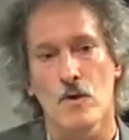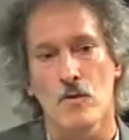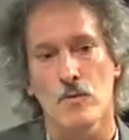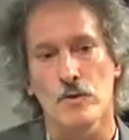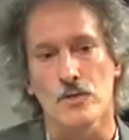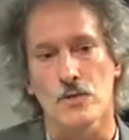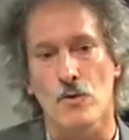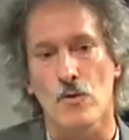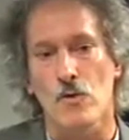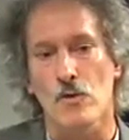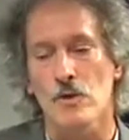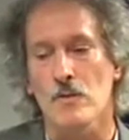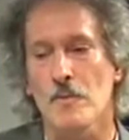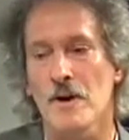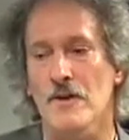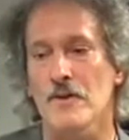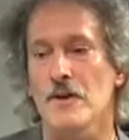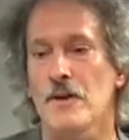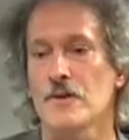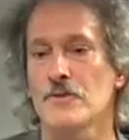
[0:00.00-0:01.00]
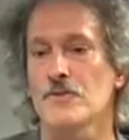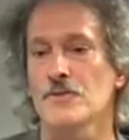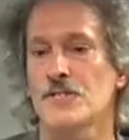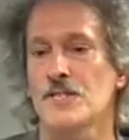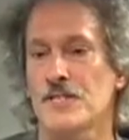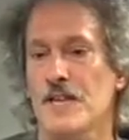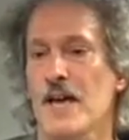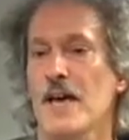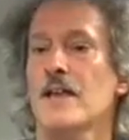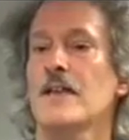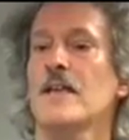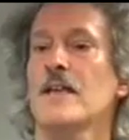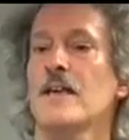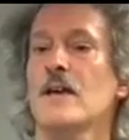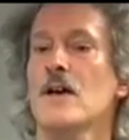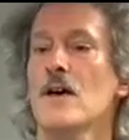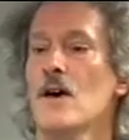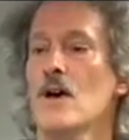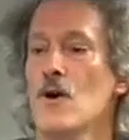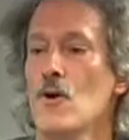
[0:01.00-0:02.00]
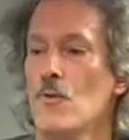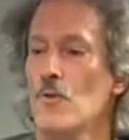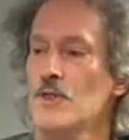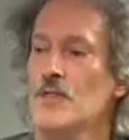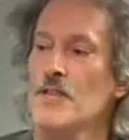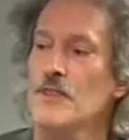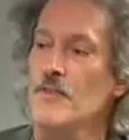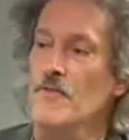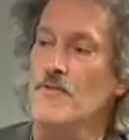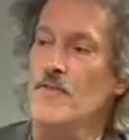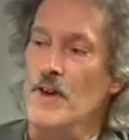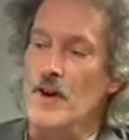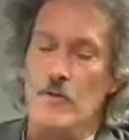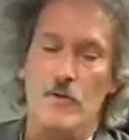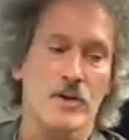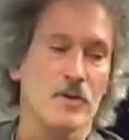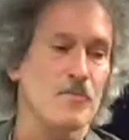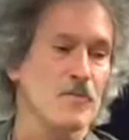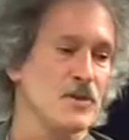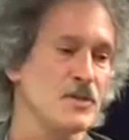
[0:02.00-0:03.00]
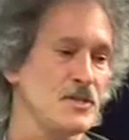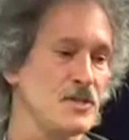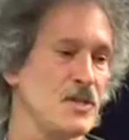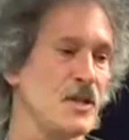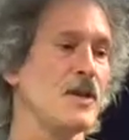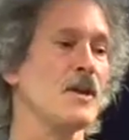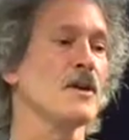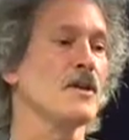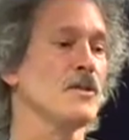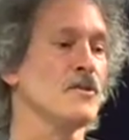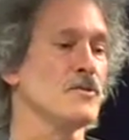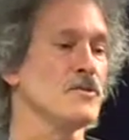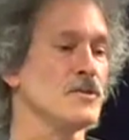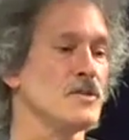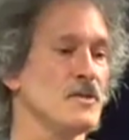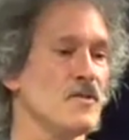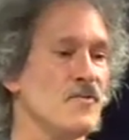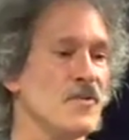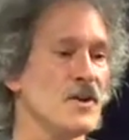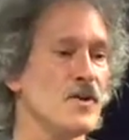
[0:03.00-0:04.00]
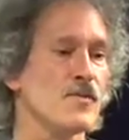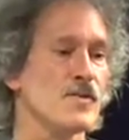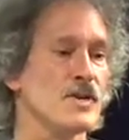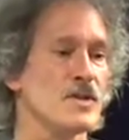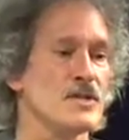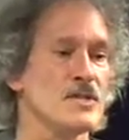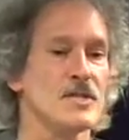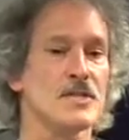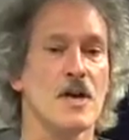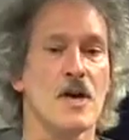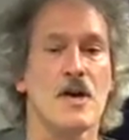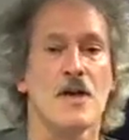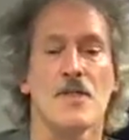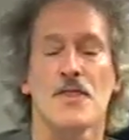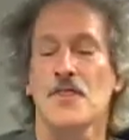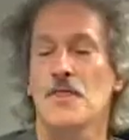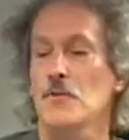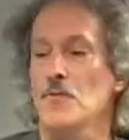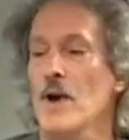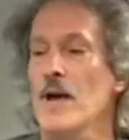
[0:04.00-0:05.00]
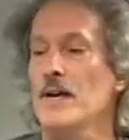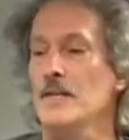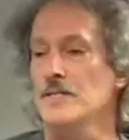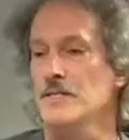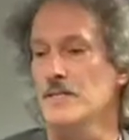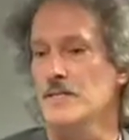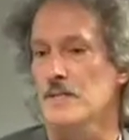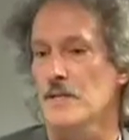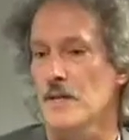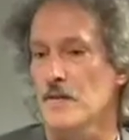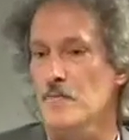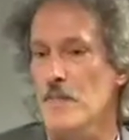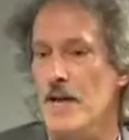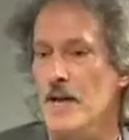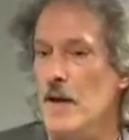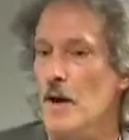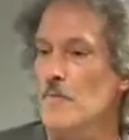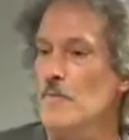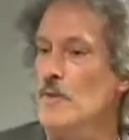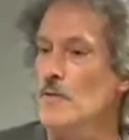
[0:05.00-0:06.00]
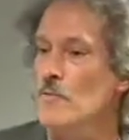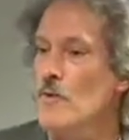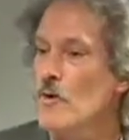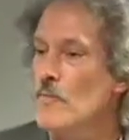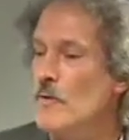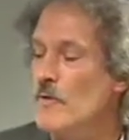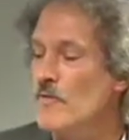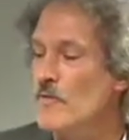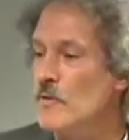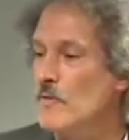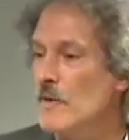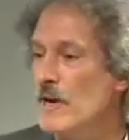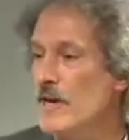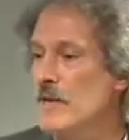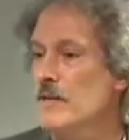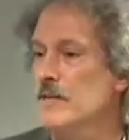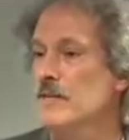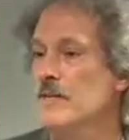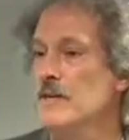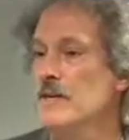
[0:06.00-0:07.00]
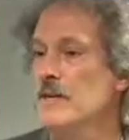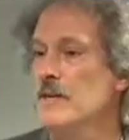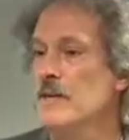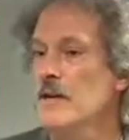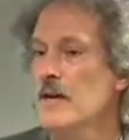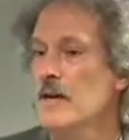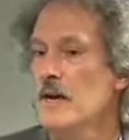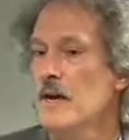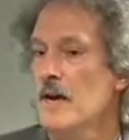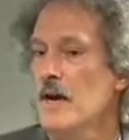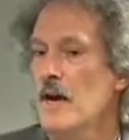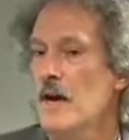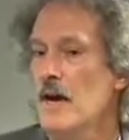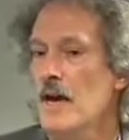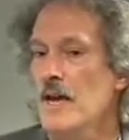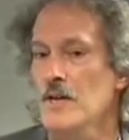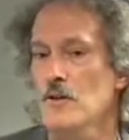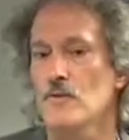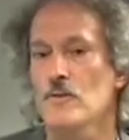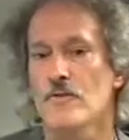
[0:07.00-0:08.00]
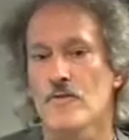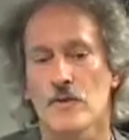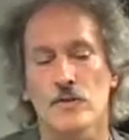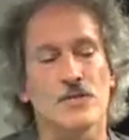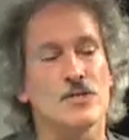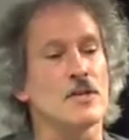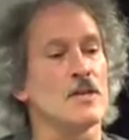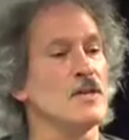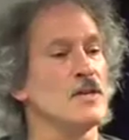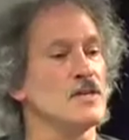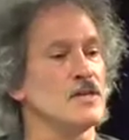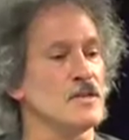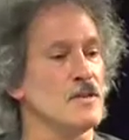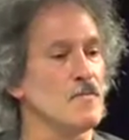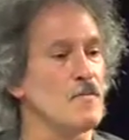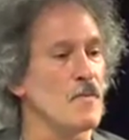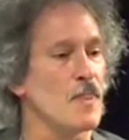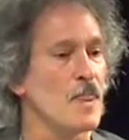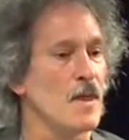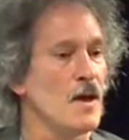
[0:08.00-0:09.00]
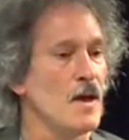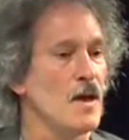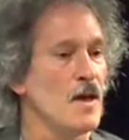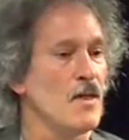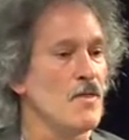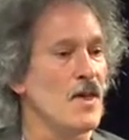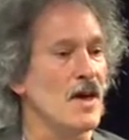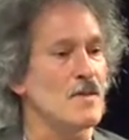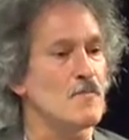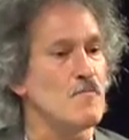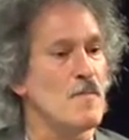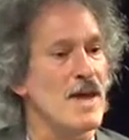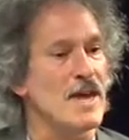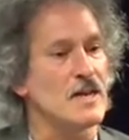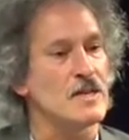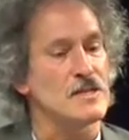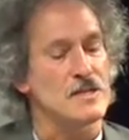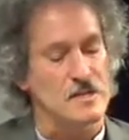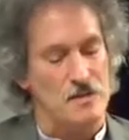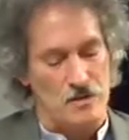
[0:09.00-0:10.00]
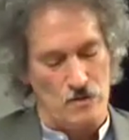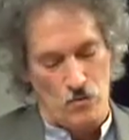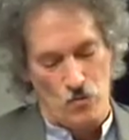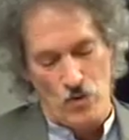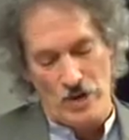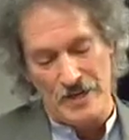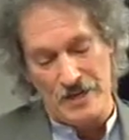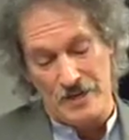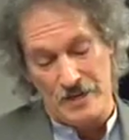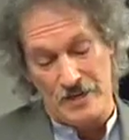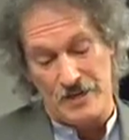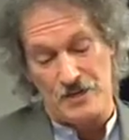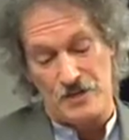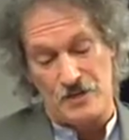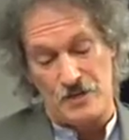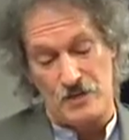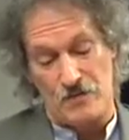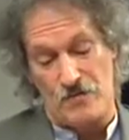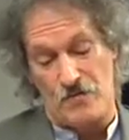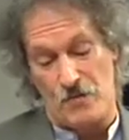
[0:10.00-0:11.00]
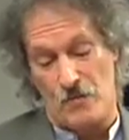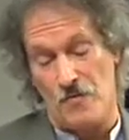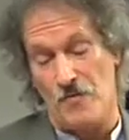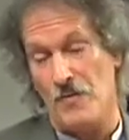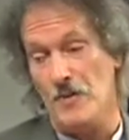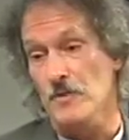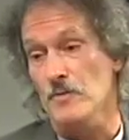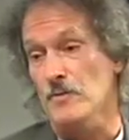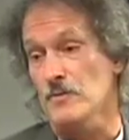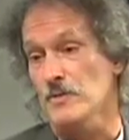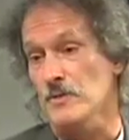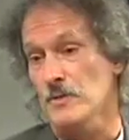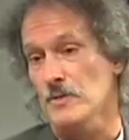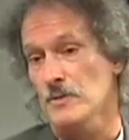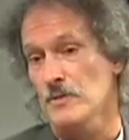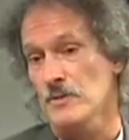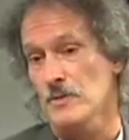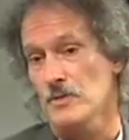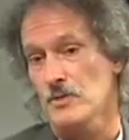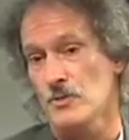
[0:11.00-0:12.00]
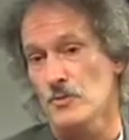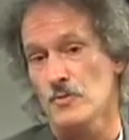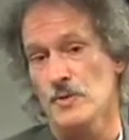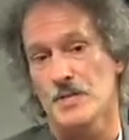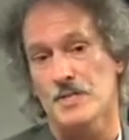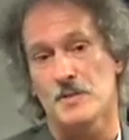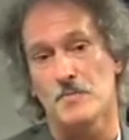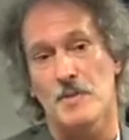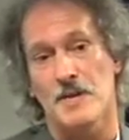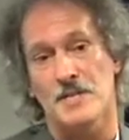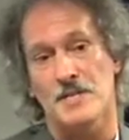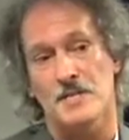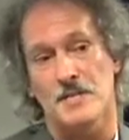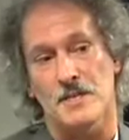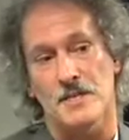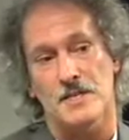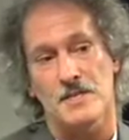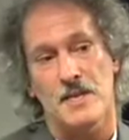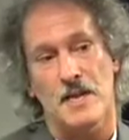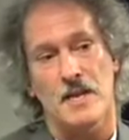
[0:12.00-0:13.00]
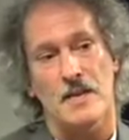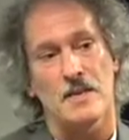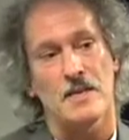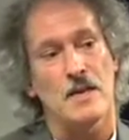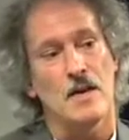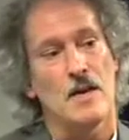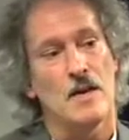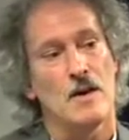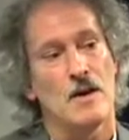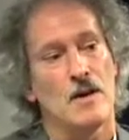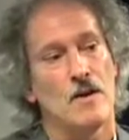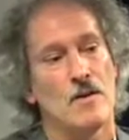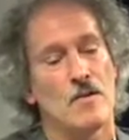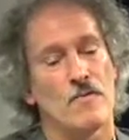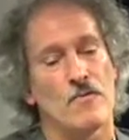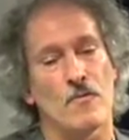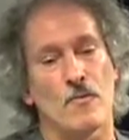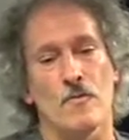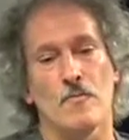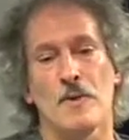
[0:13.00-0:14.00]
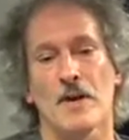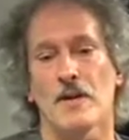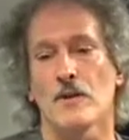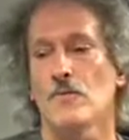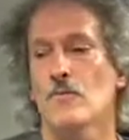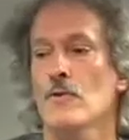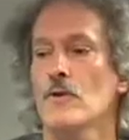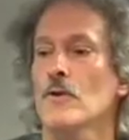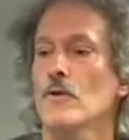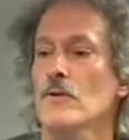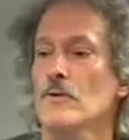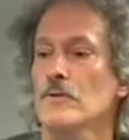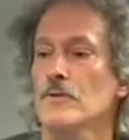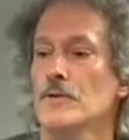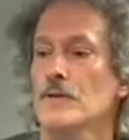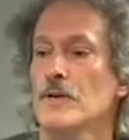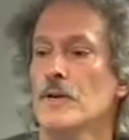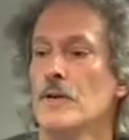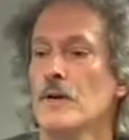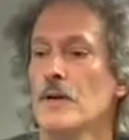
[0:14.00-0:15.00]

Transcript: was all about understanding within the varied particulars, the various threads that make up the rope of humanity, a universalism that makes, when it is fulfilled to its best extent, for a better world.